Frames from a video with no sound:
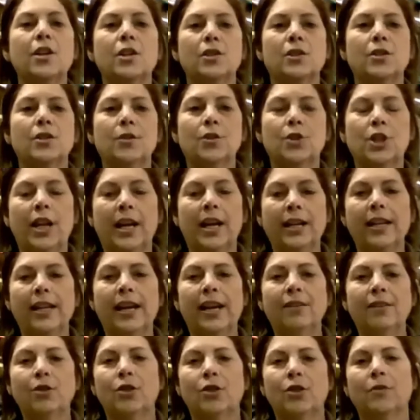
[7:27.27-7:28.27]
So check
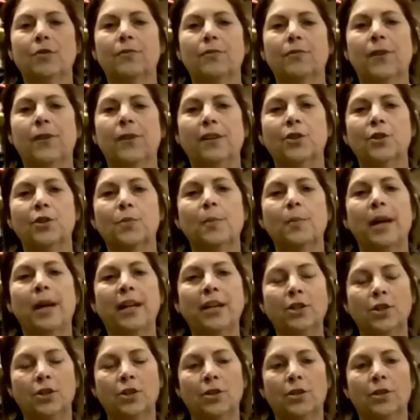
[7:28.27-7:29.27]
out your feeders.
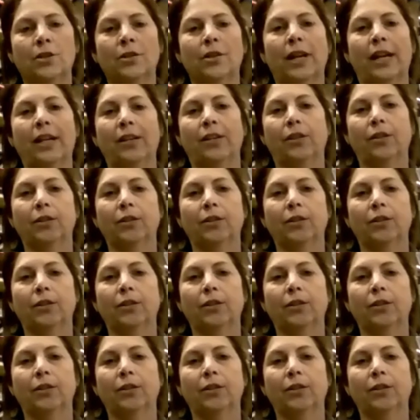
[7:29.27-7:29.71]
Make sure that